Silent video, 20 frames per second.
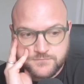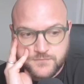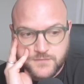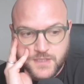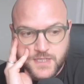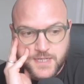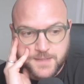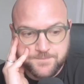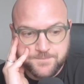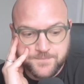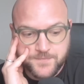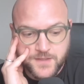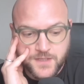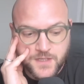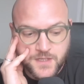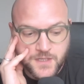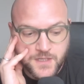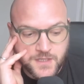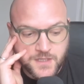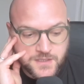Yeah.
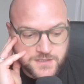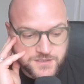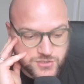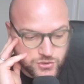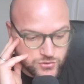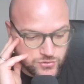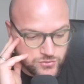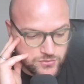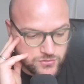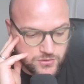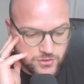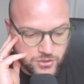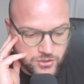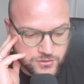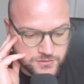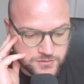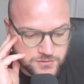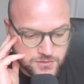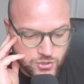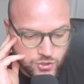So
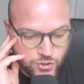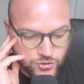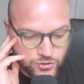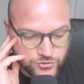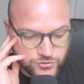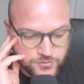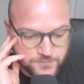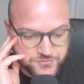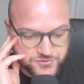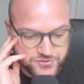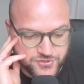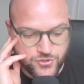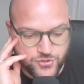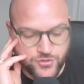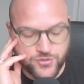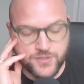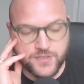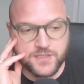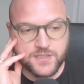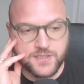on the short-term
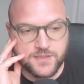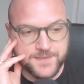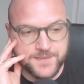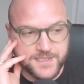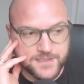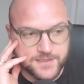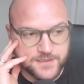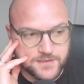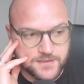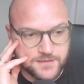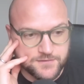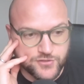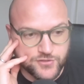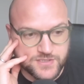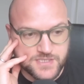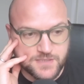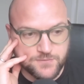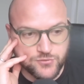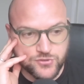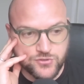positioning, I mean, for
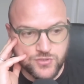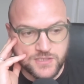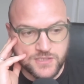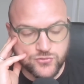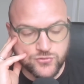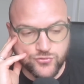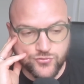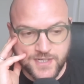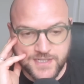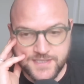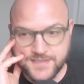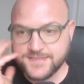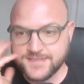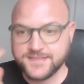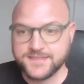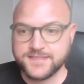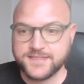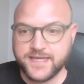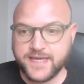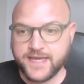example, trying to track
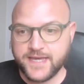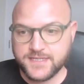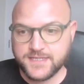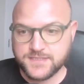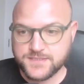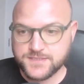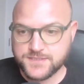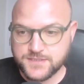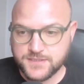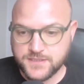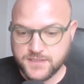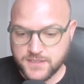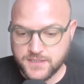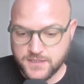CTAs,